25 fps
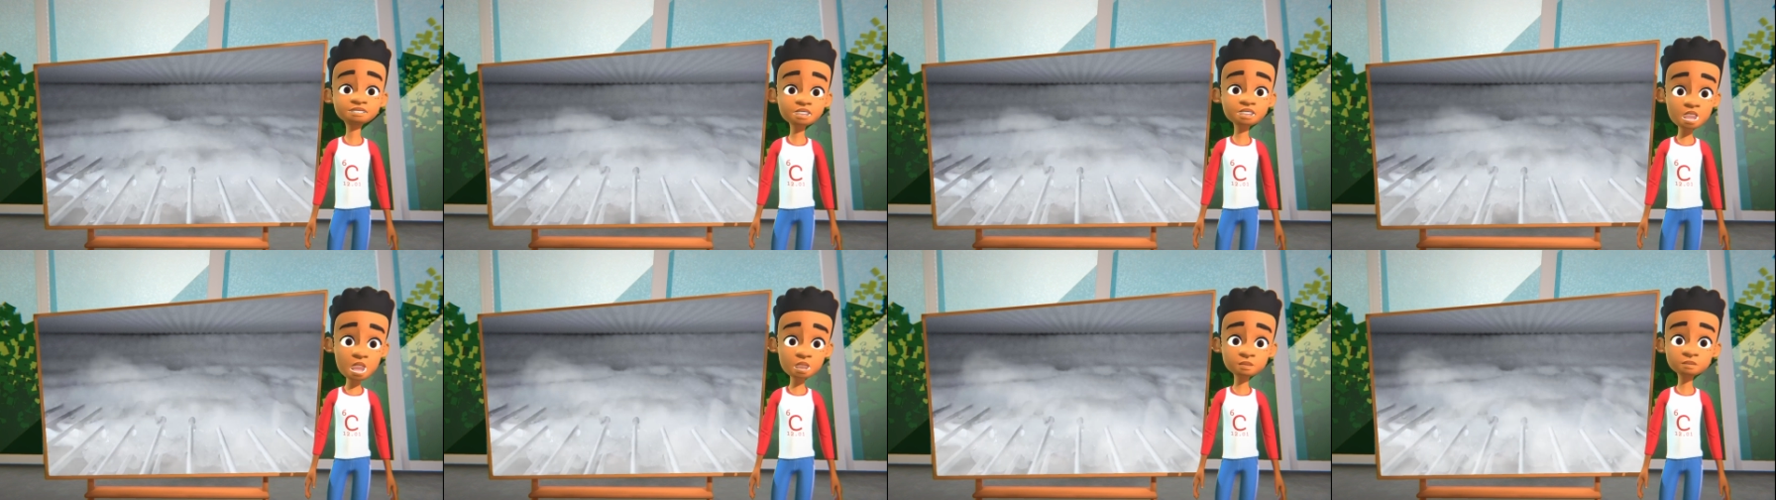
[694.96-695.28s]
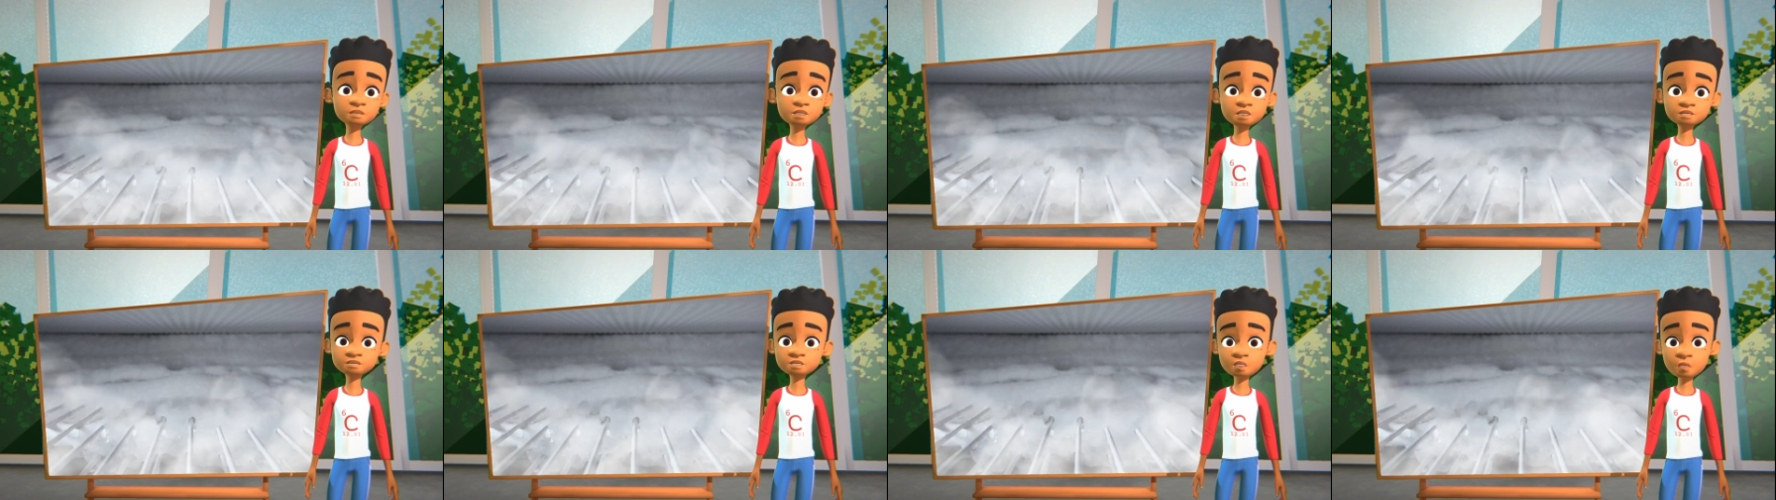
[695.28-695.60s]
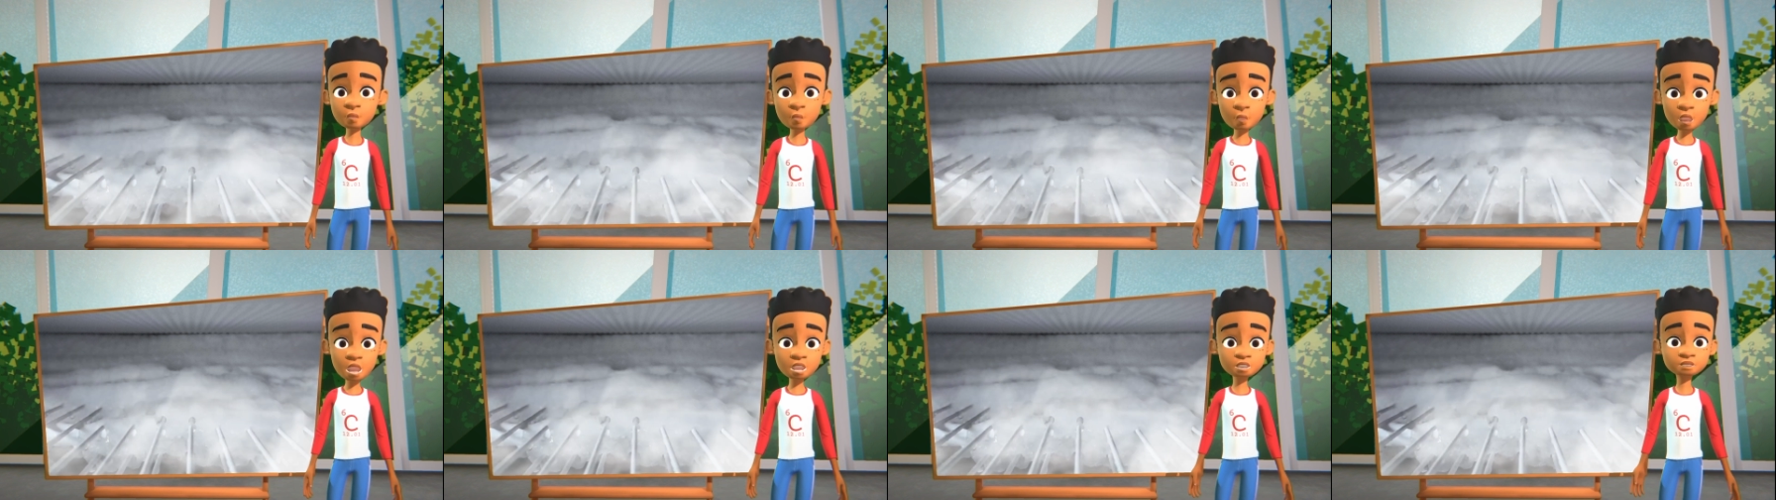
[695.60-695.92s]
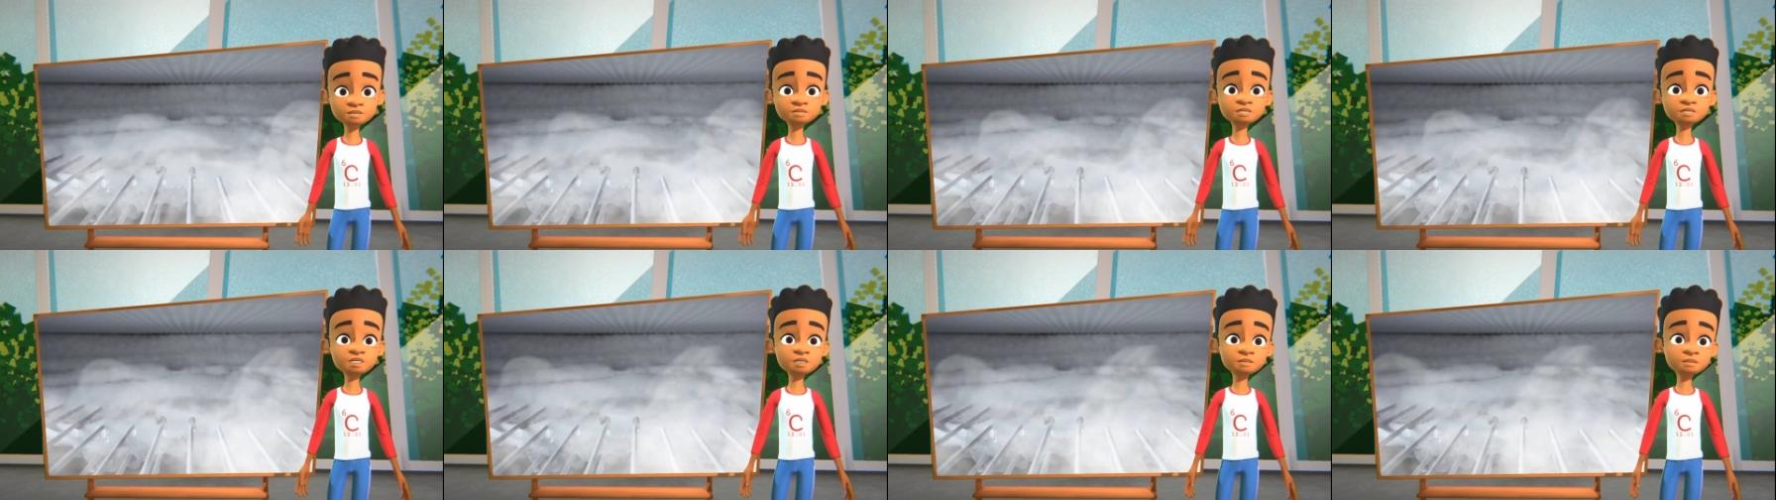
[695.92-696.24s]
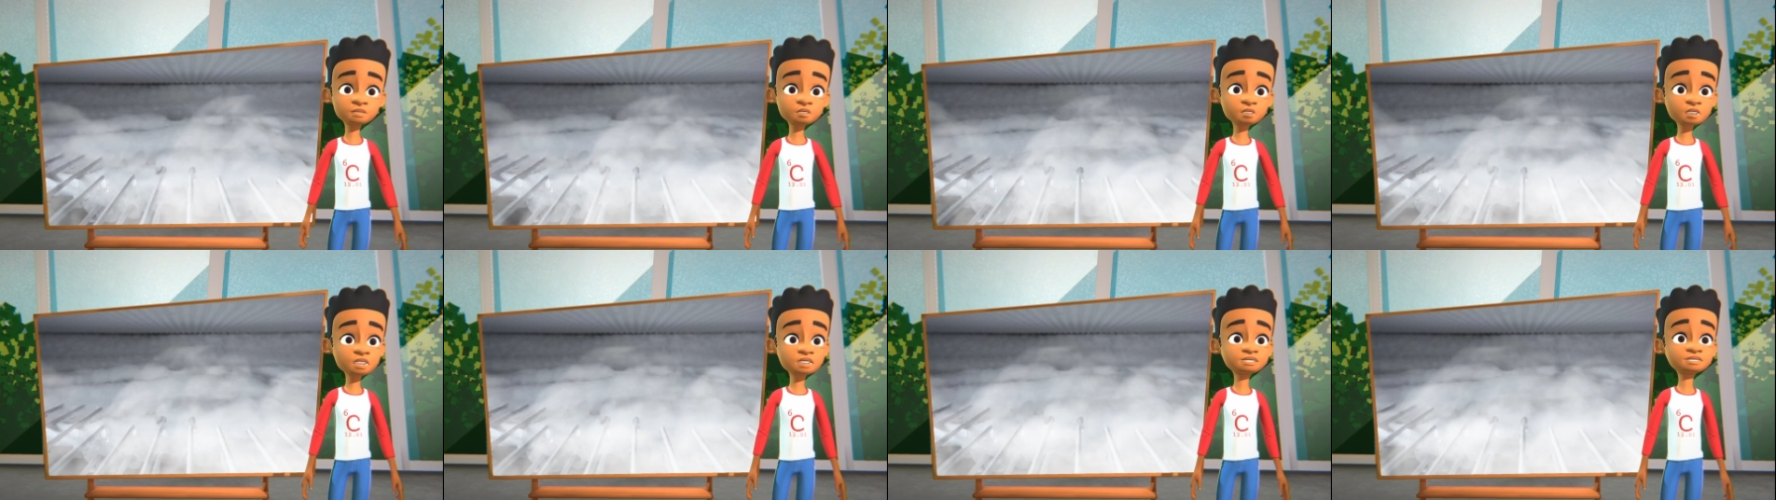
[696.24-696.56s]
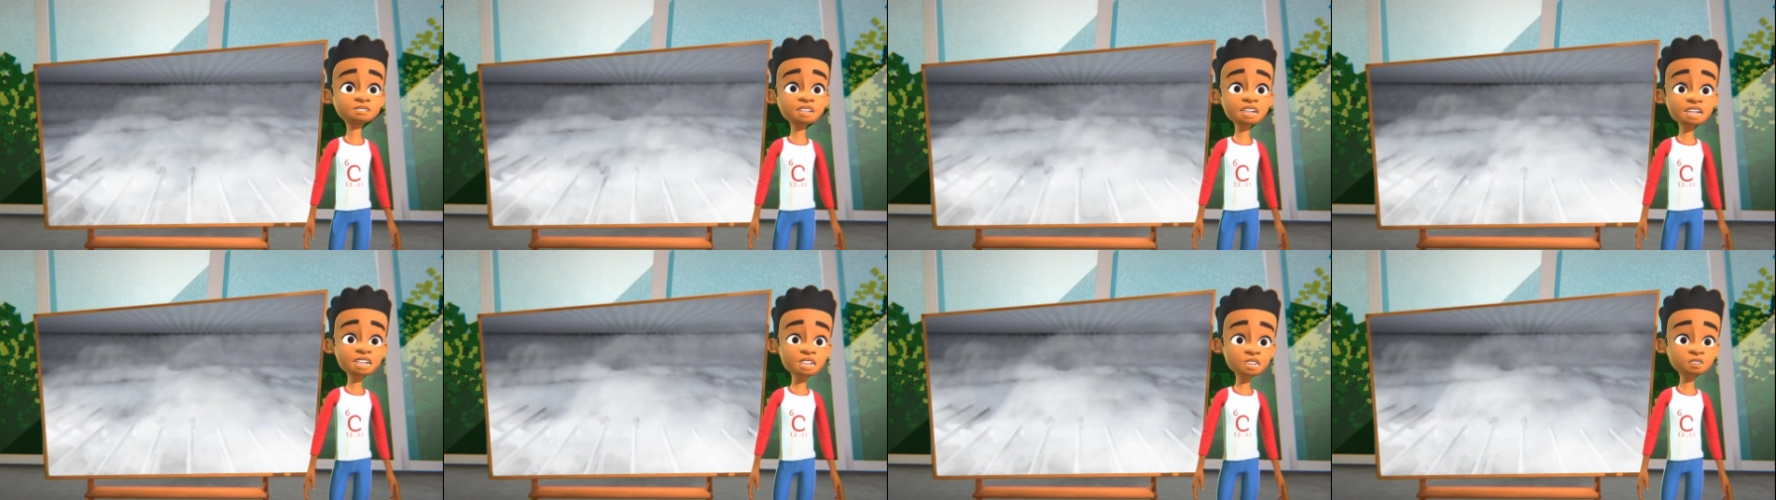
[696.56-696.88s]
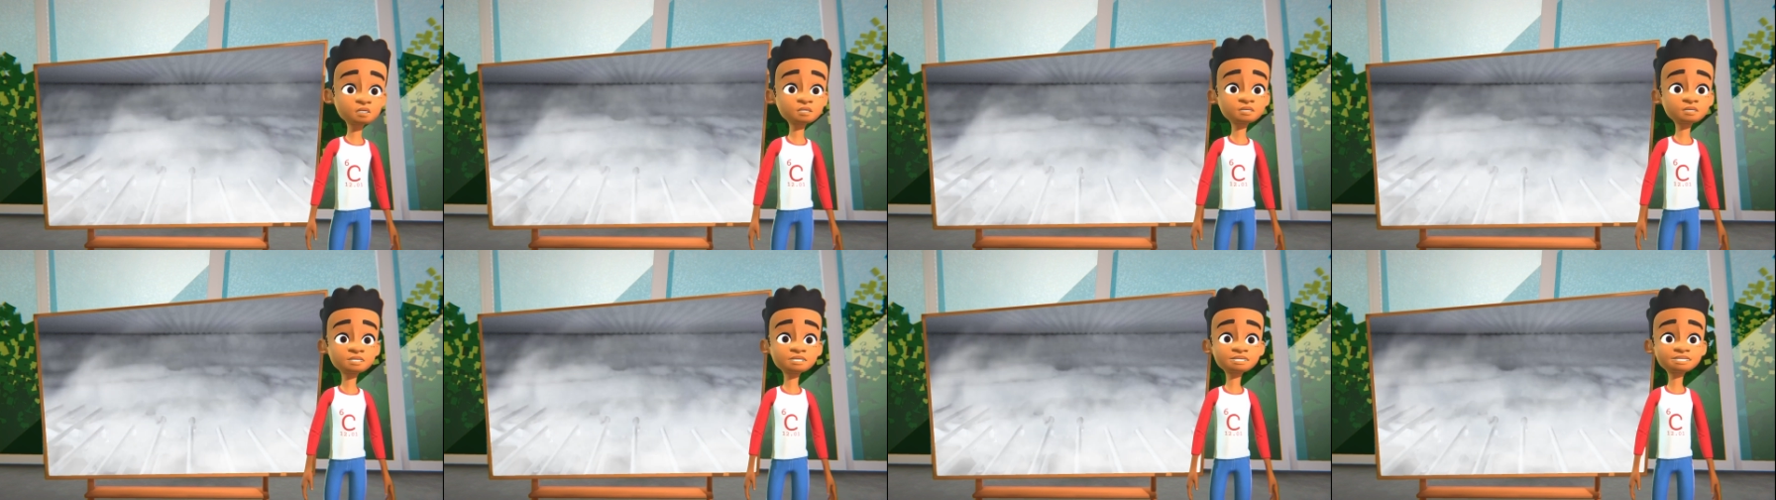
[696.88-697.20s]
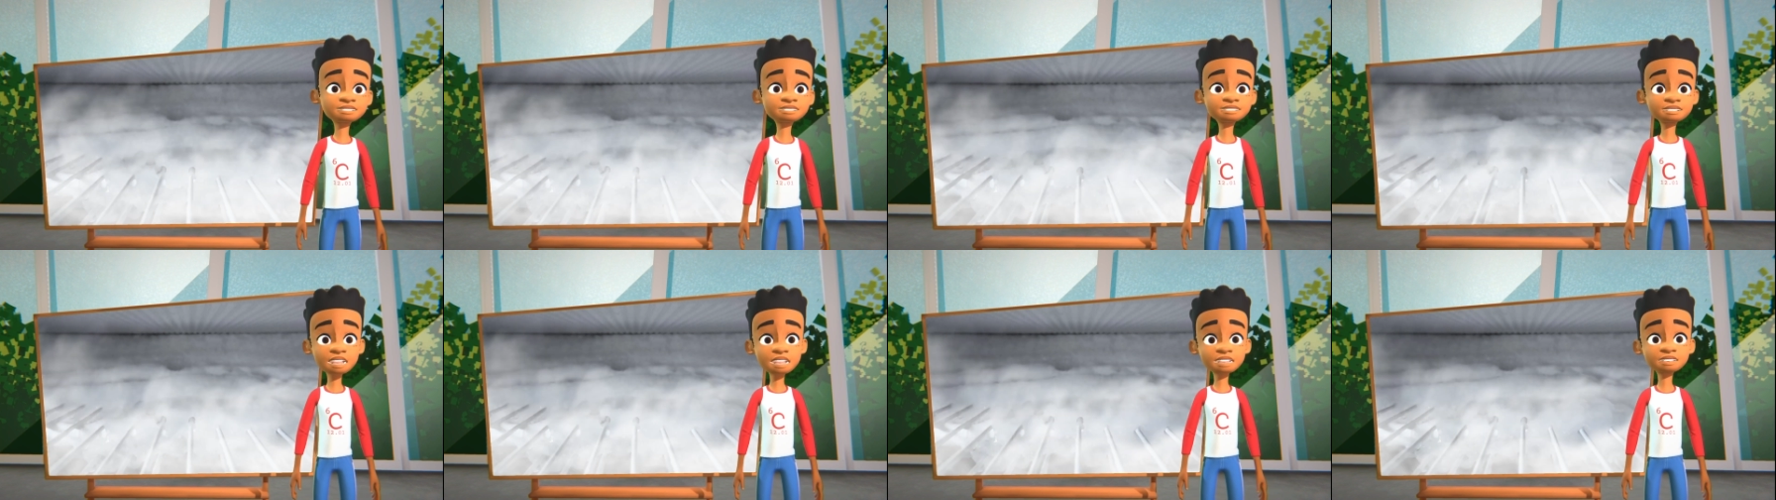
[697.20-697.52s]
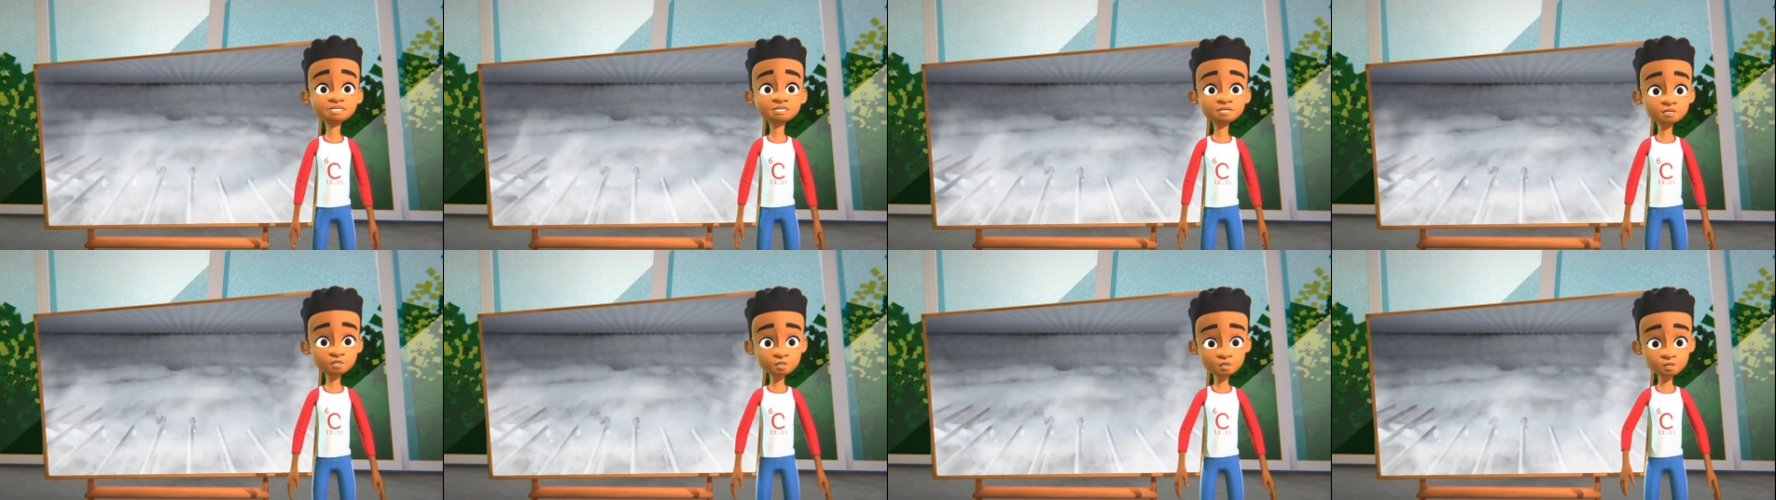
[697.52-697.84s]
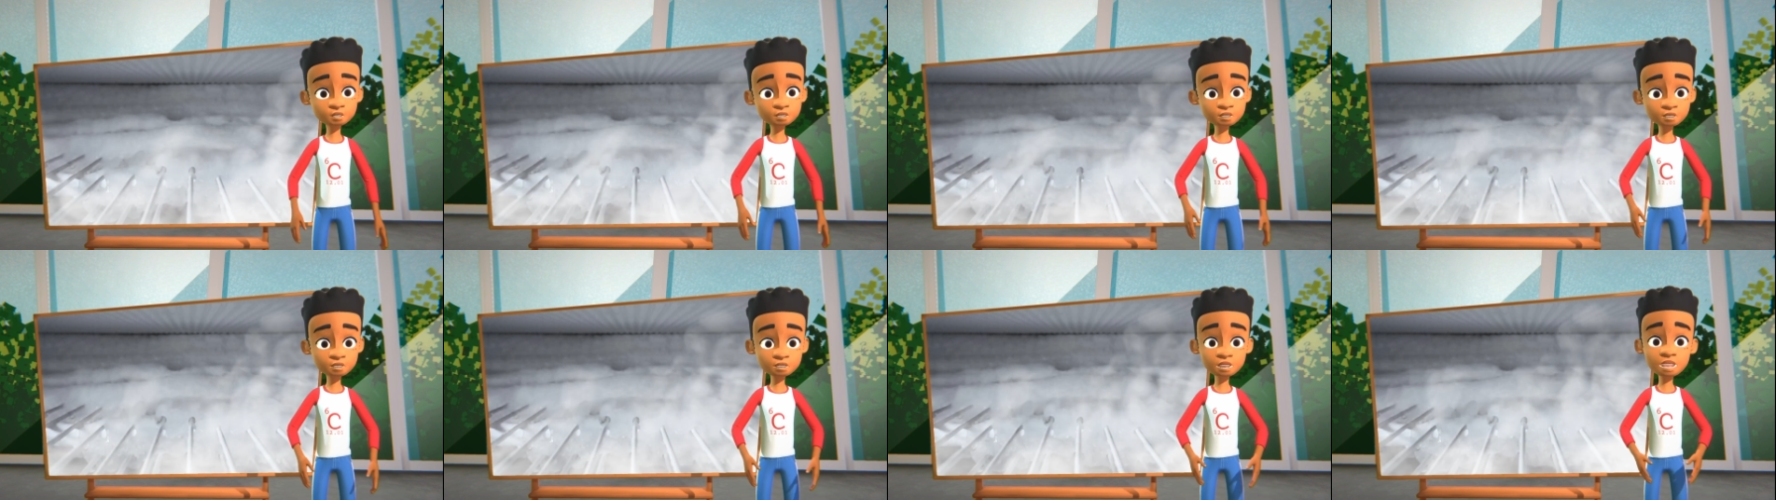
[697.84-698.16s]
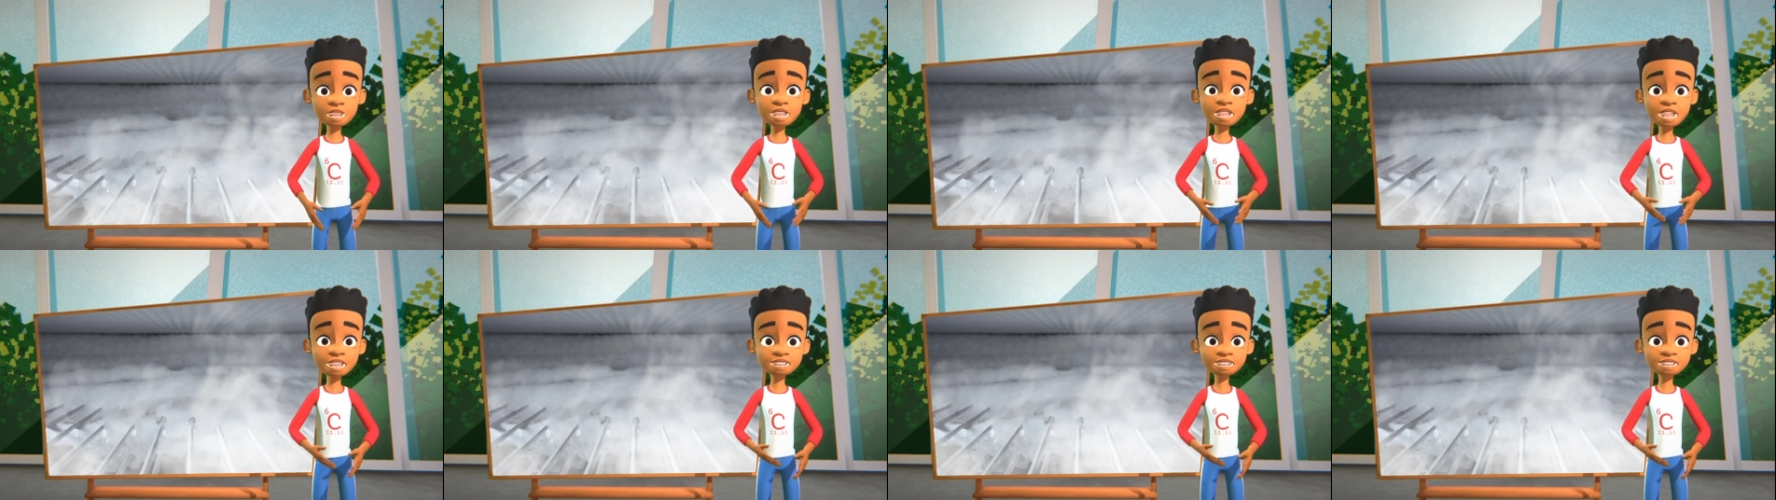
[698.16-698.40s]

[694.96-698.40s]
Some of the water vapor in the air inside the cooler